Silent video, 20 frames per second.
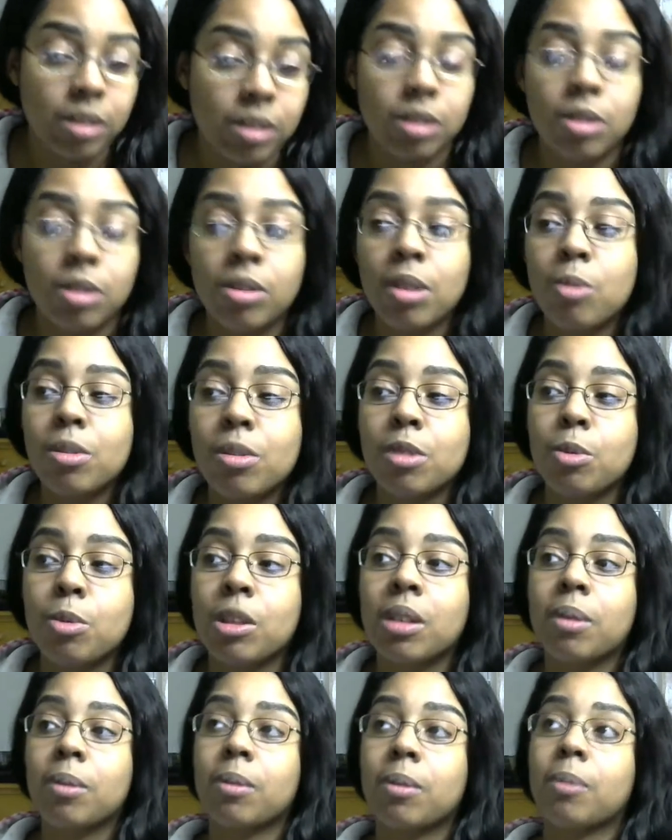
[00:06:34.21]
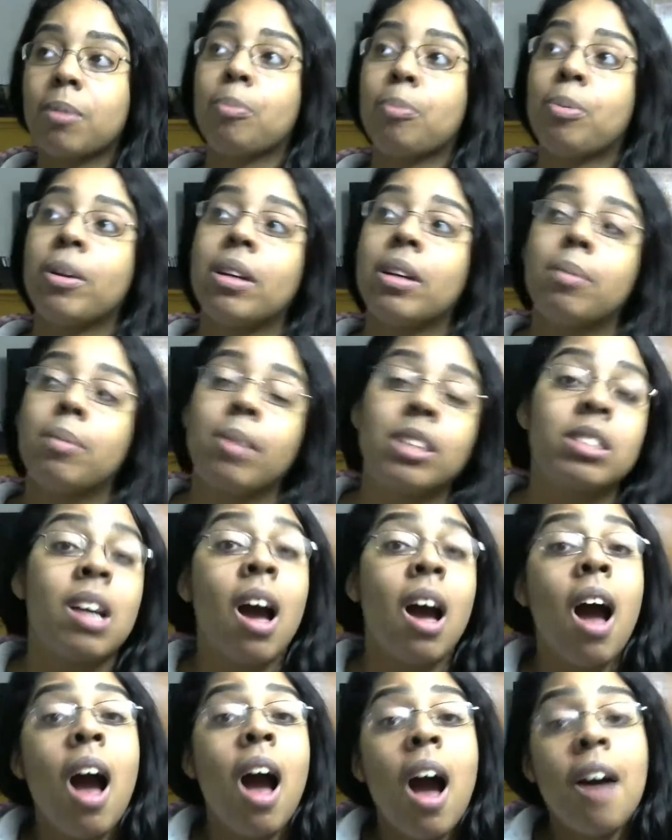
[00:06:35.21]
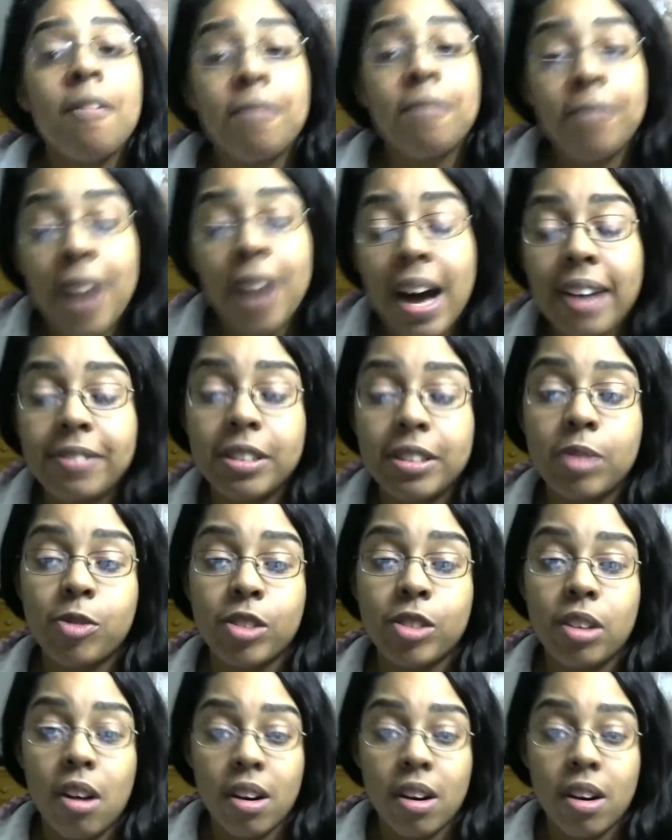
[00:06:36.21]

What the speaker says: So there was like pretty much 5 different